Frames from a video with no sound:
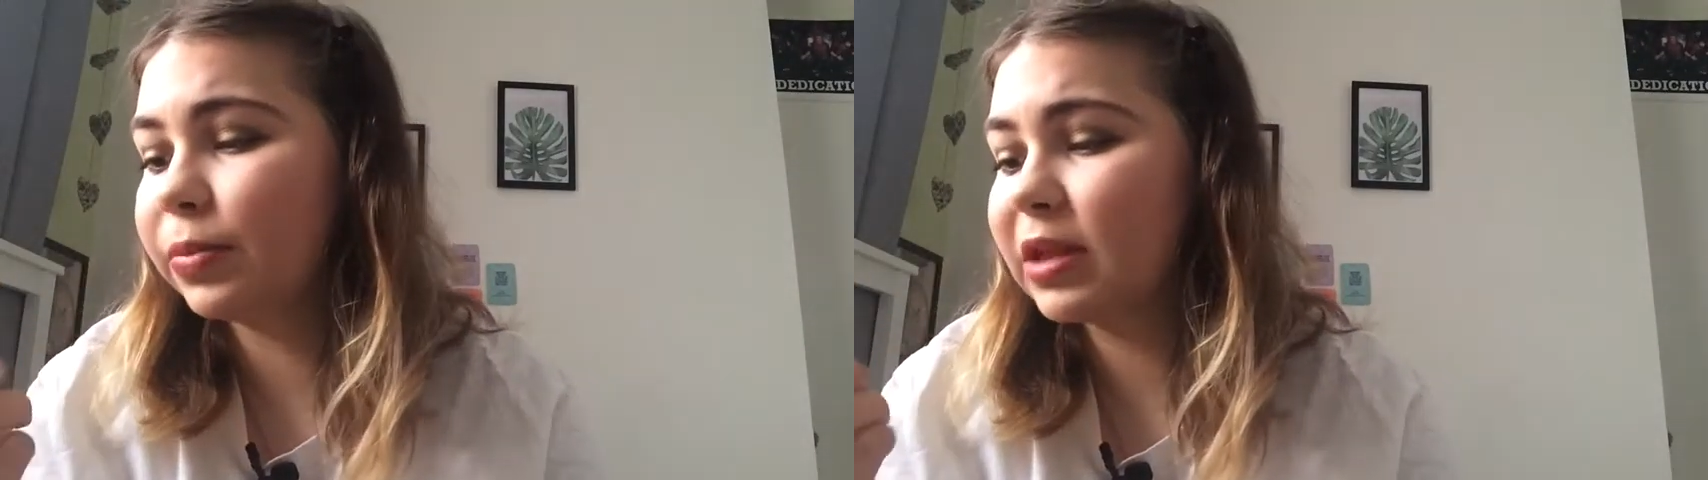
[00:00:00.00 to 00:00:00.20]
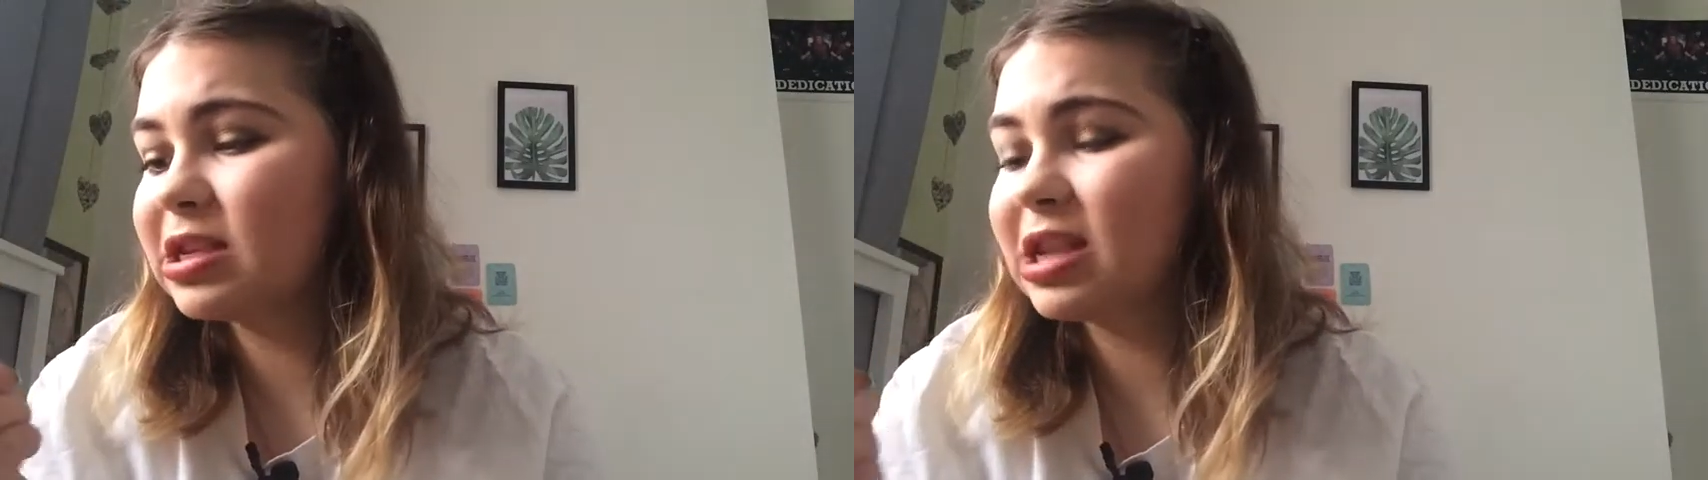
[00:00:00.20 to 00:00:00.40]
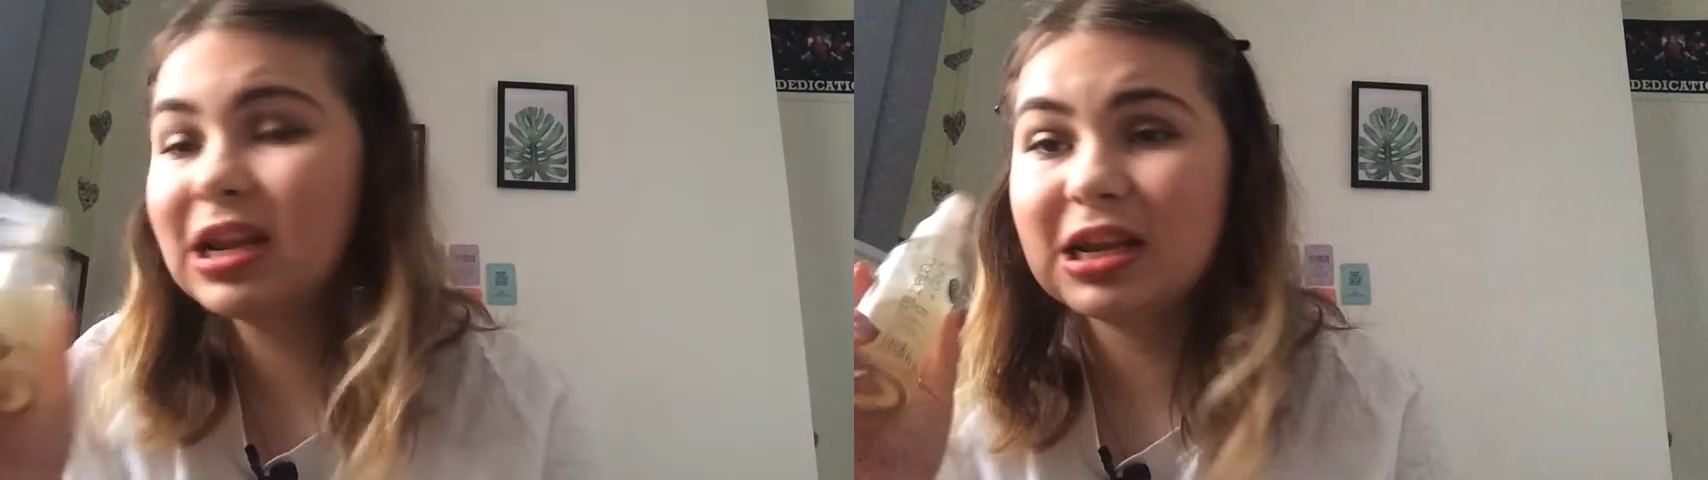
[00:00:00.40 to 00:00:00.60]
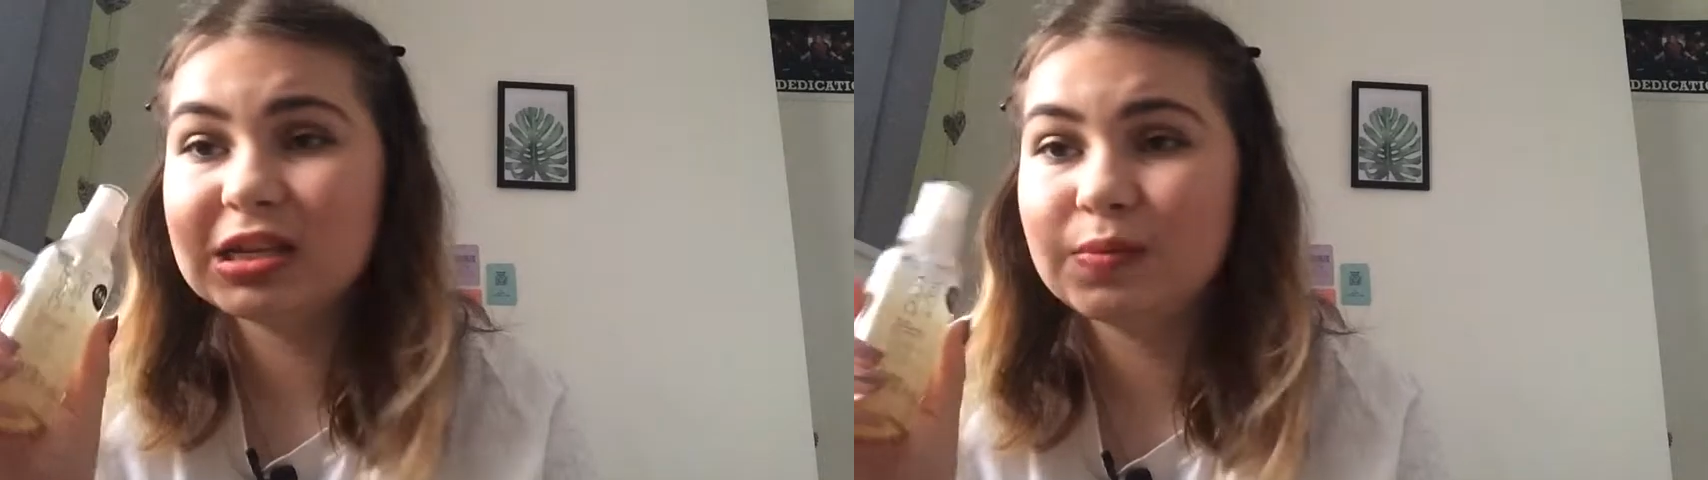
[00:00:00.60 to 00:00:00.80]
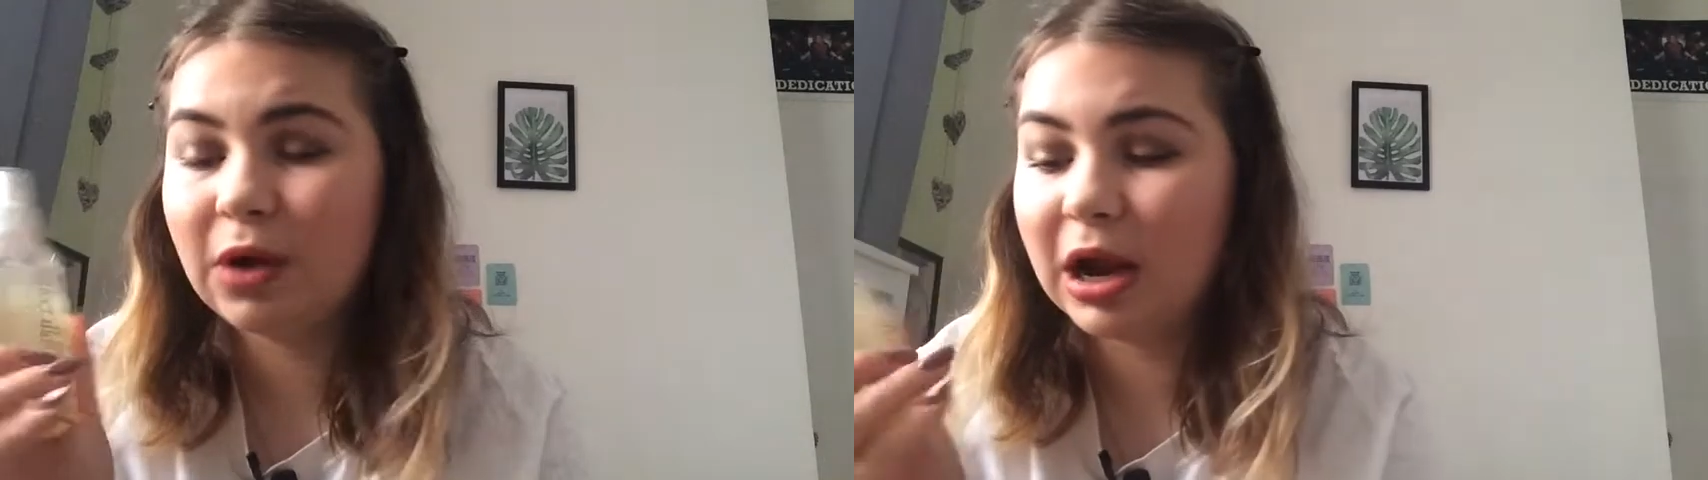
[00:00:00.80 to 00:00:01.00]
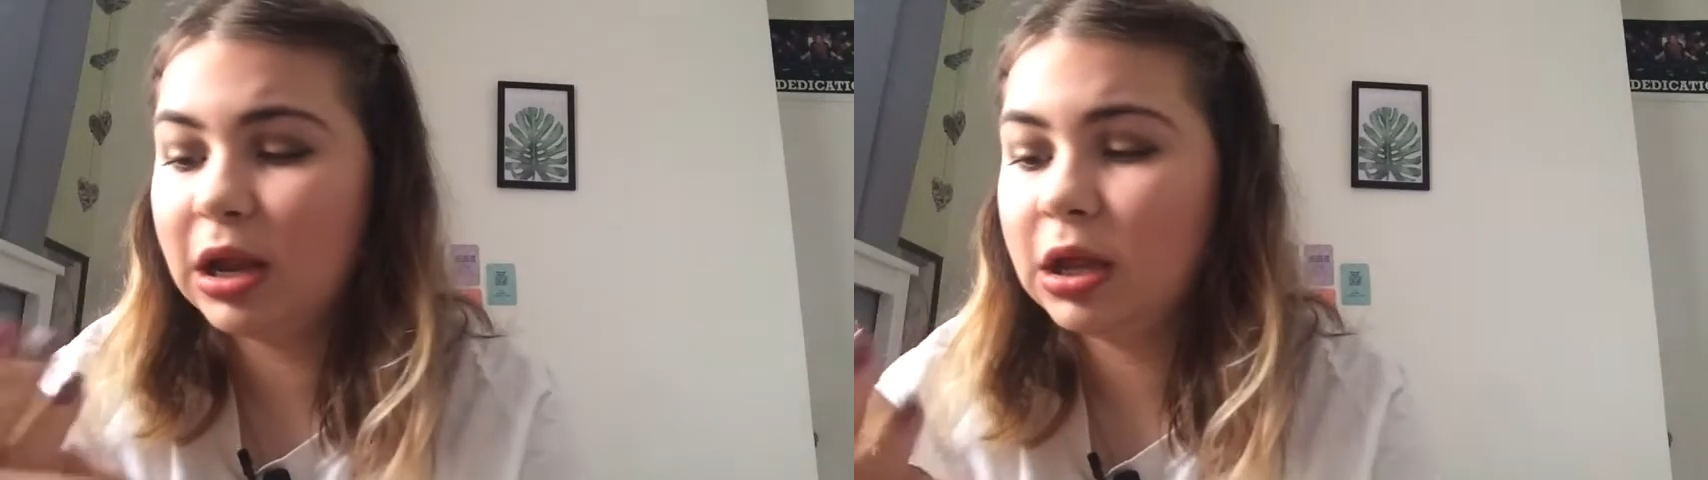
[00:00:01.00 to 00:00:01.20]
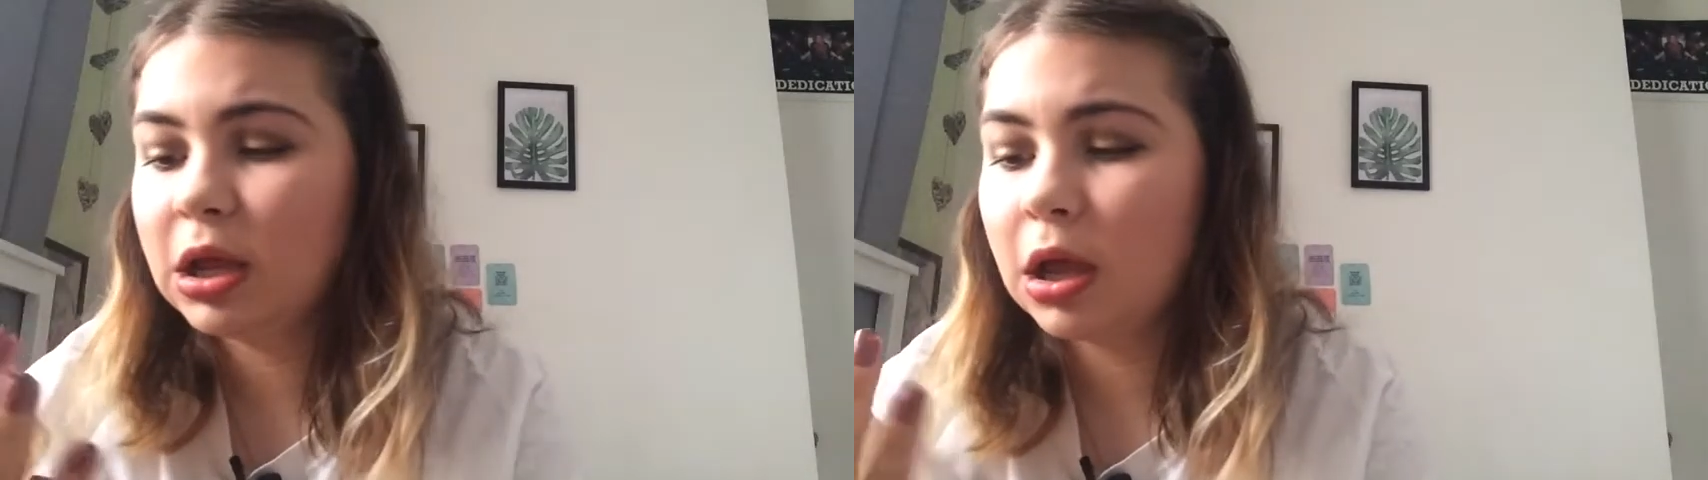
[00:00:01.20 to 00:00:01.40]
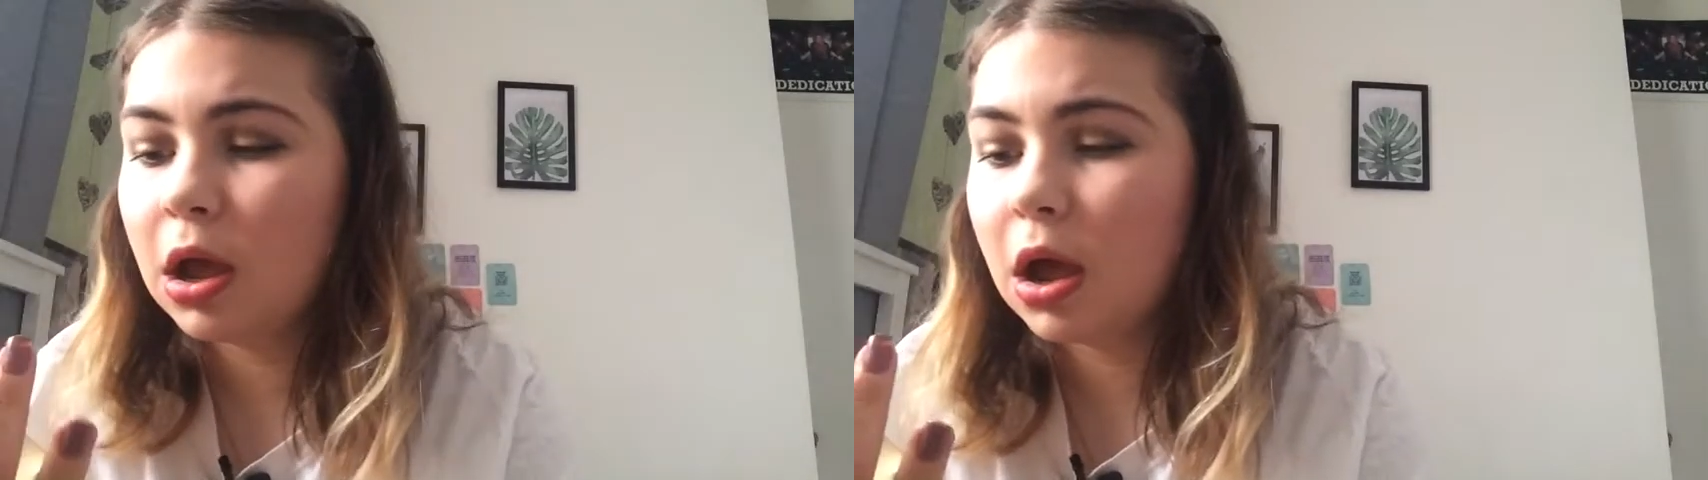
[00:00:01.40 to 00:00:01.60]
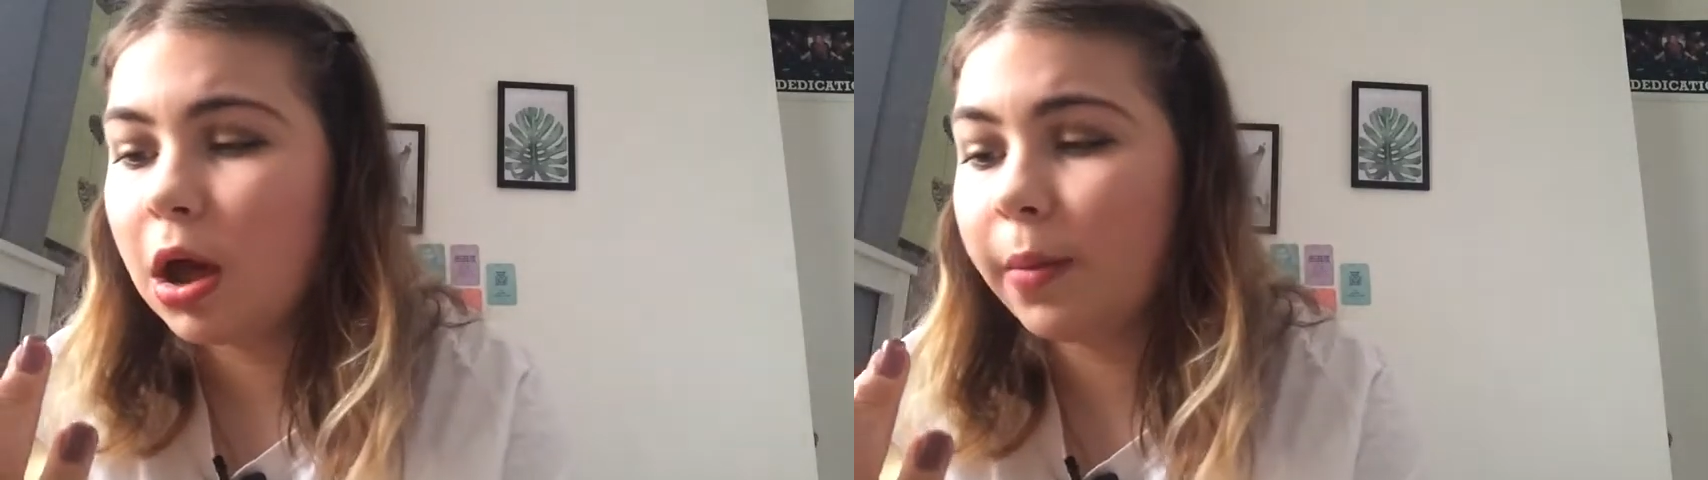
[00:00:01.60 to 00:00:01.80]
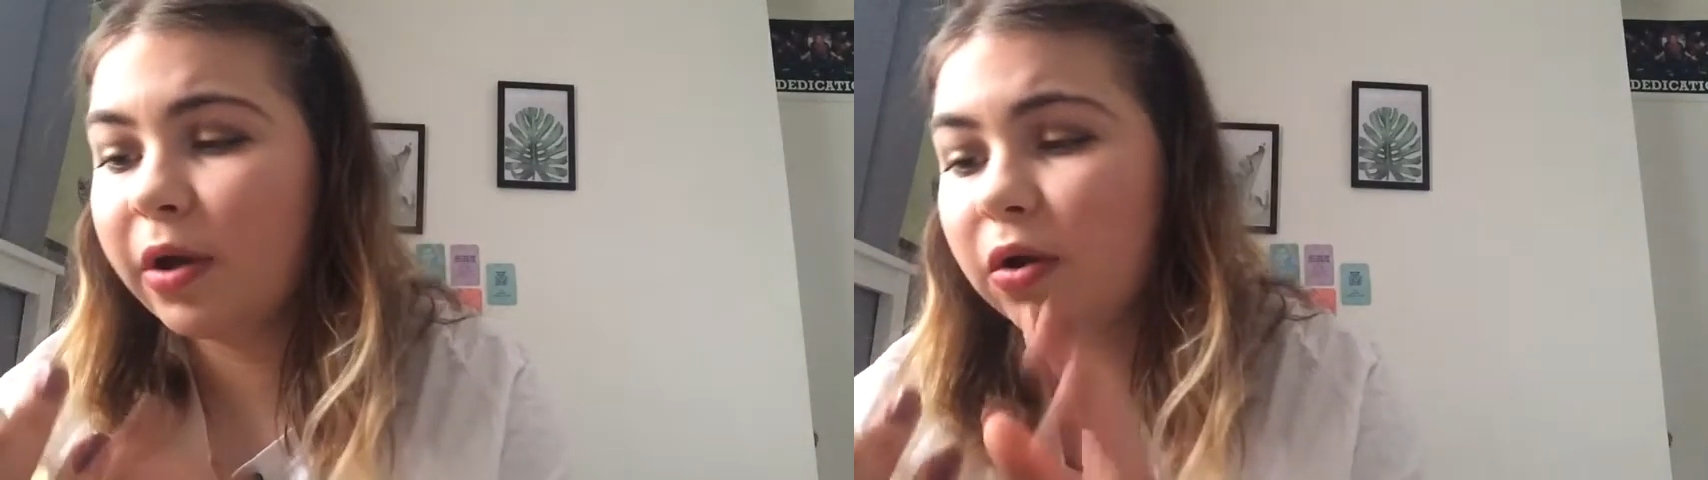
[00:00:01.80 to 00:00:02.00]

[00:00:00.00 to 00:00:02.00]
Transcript: setting spray. I